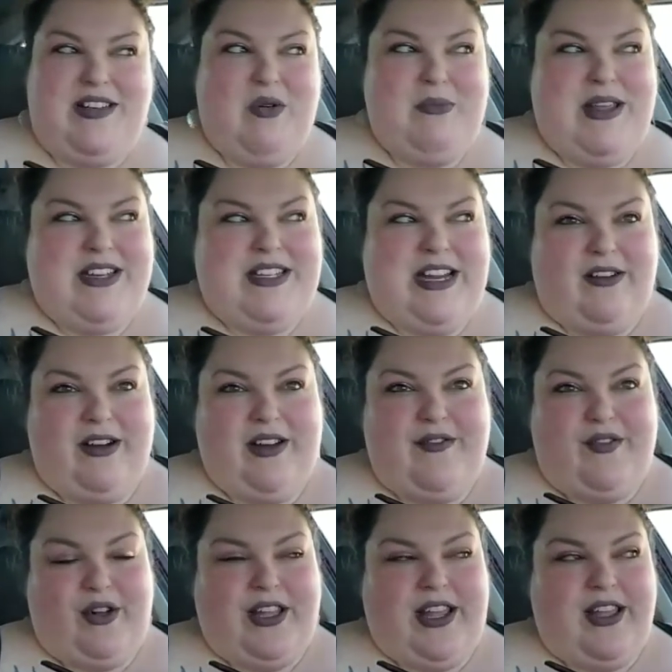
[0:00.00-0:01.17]
omit dairy
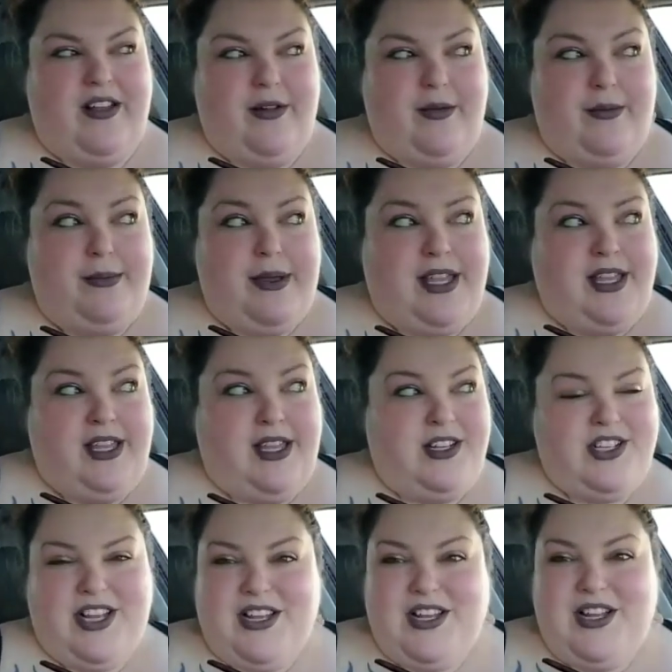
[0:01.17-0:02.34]
fully.
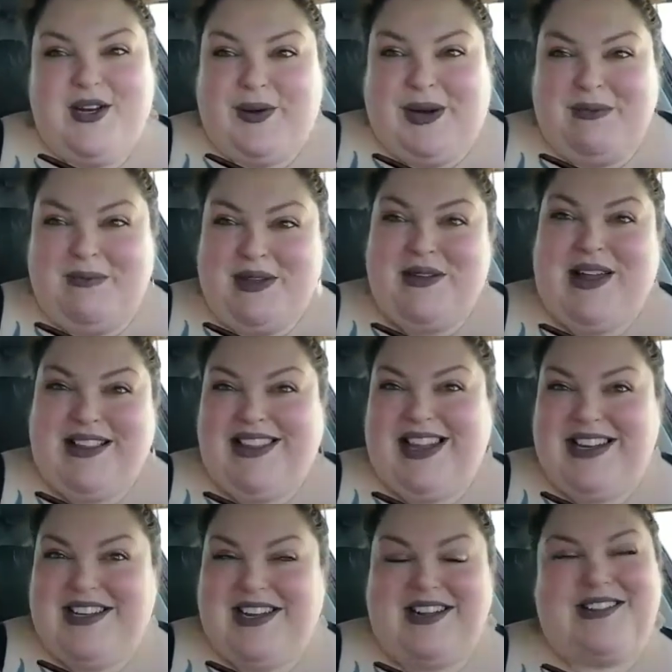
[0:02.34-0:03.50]
Binge! You know what you get the
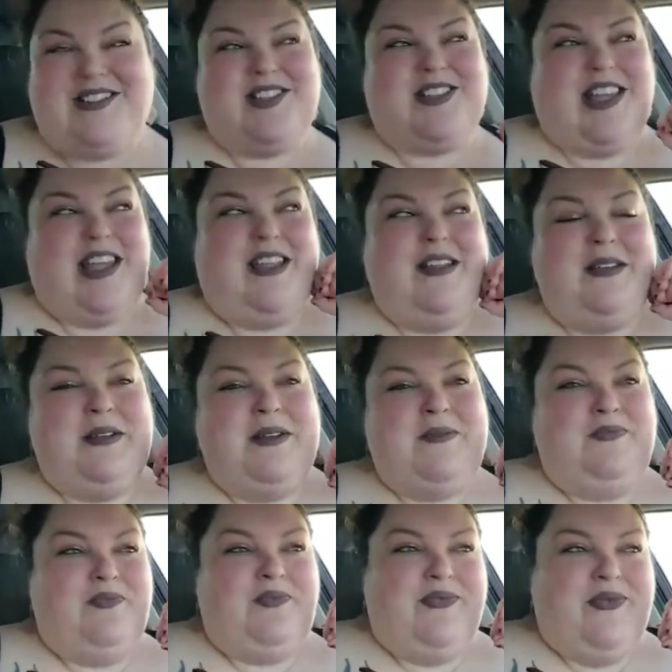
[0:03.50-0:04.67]
idea. It's just like,
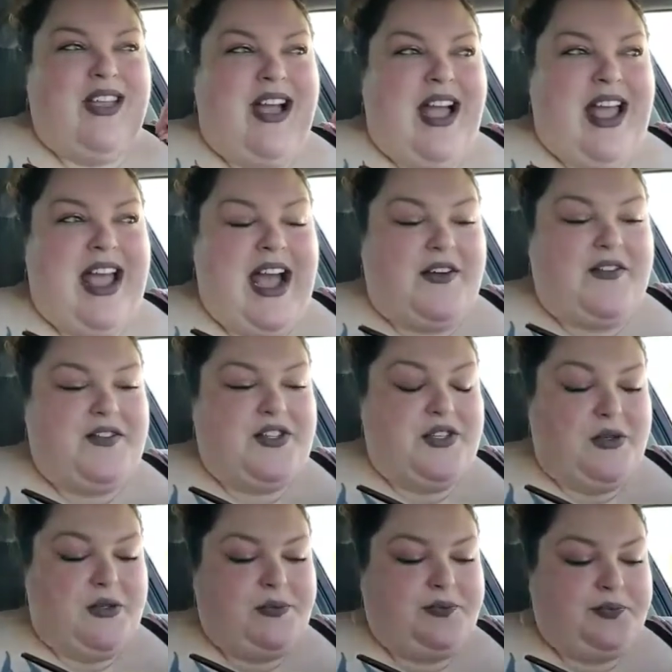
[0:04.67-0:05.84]
I have
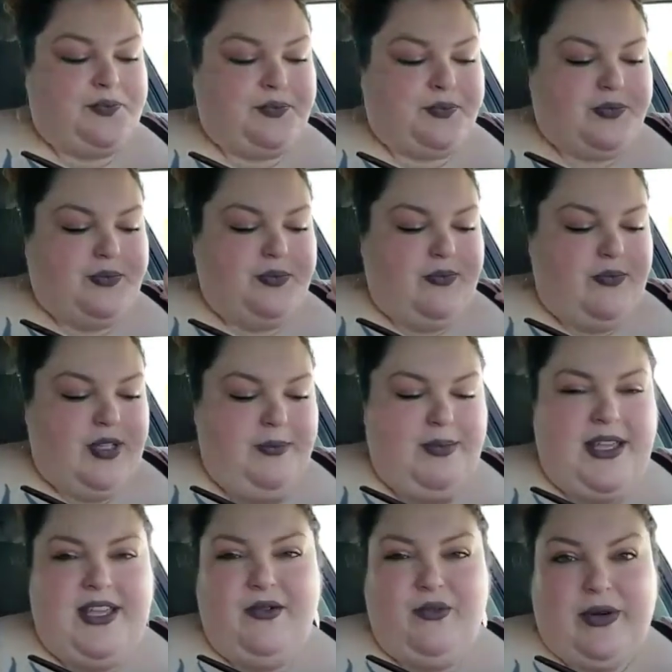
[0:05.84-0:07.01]
to
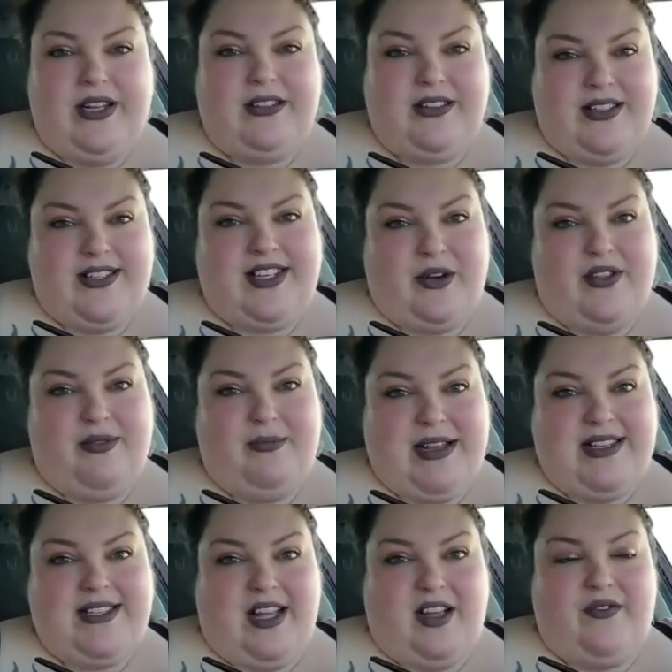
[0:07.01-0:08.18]
be realistic with
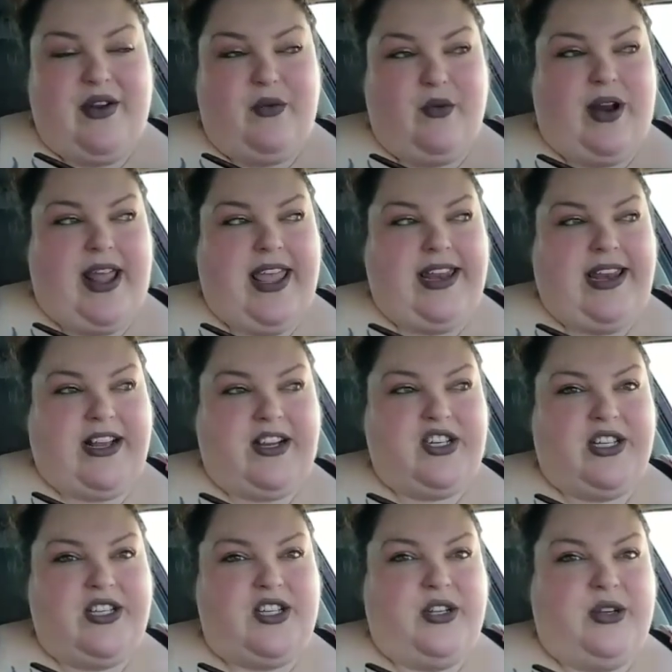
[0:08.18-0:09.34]
myself and what I can
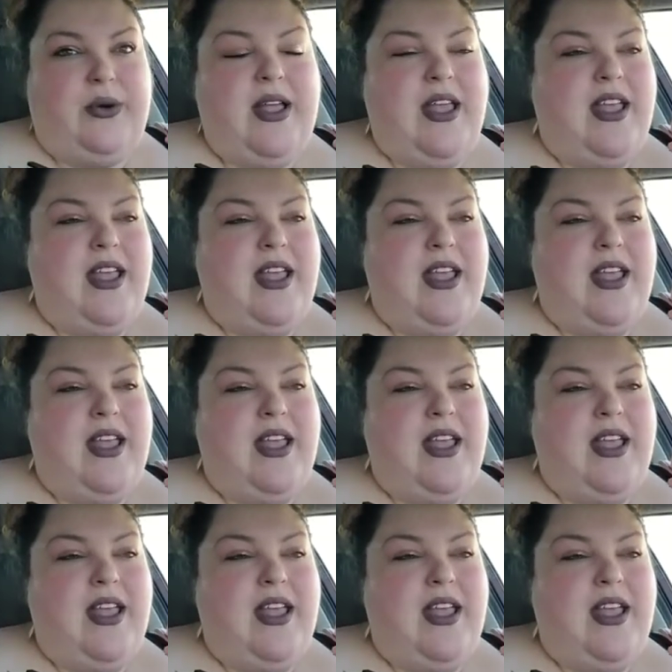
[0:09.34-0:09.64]
actually do.